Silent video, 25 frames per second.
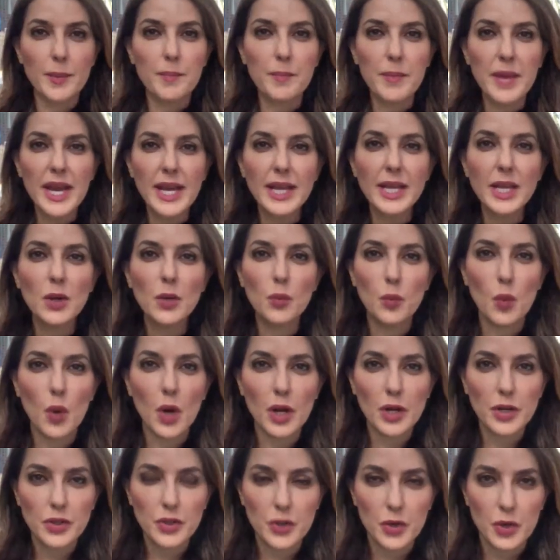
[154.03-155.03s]
Many
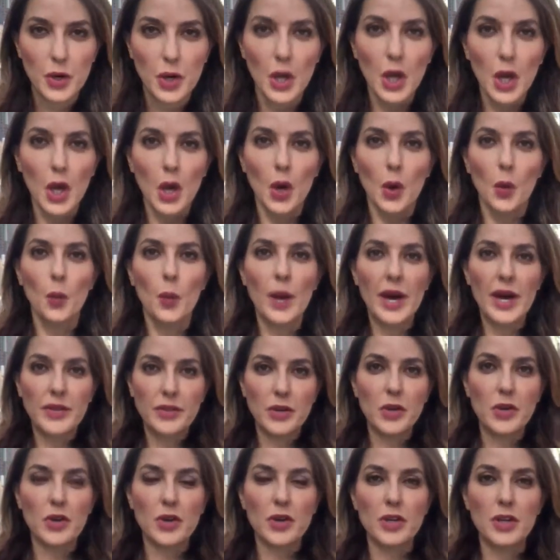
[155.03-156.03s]
wonder
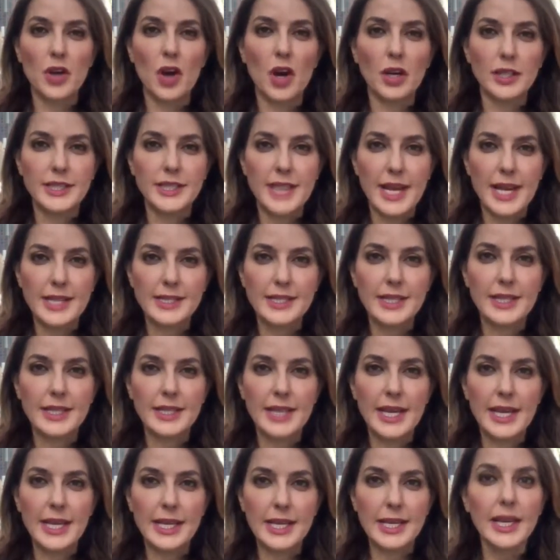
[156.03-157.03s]
whether or not
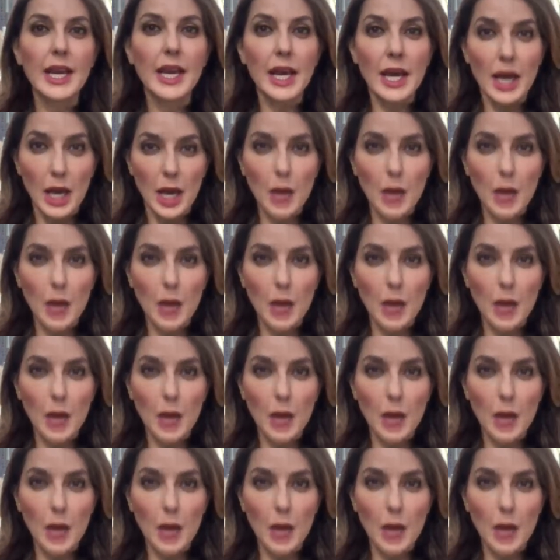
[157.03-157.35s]
designating